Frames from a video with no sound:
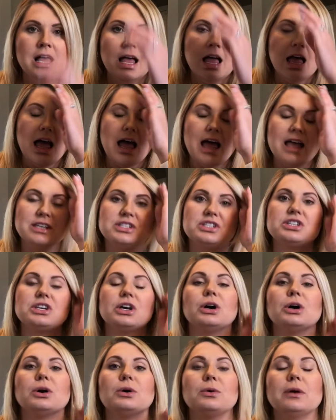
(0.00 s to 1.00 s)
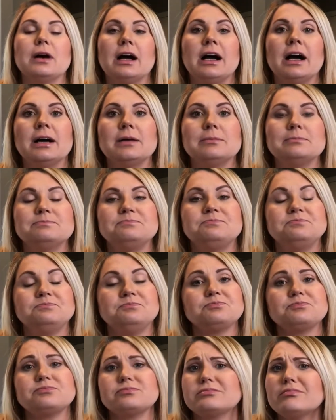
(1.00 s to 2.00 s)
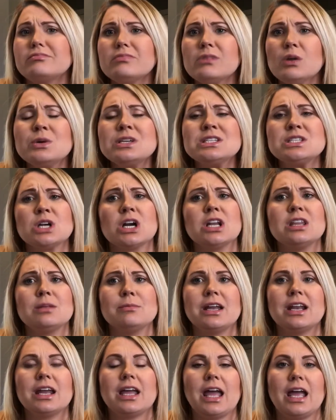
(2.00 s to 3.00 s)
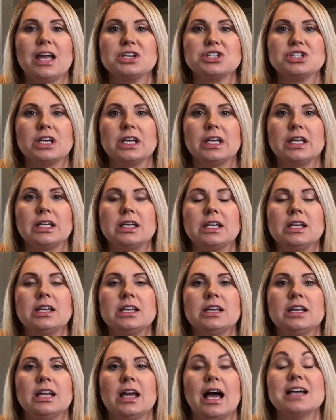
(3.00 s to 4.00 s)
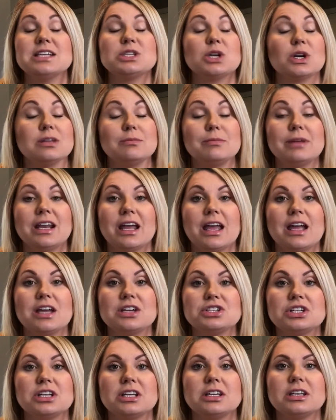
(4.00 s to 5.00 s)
And so we started the medication. I started the medication,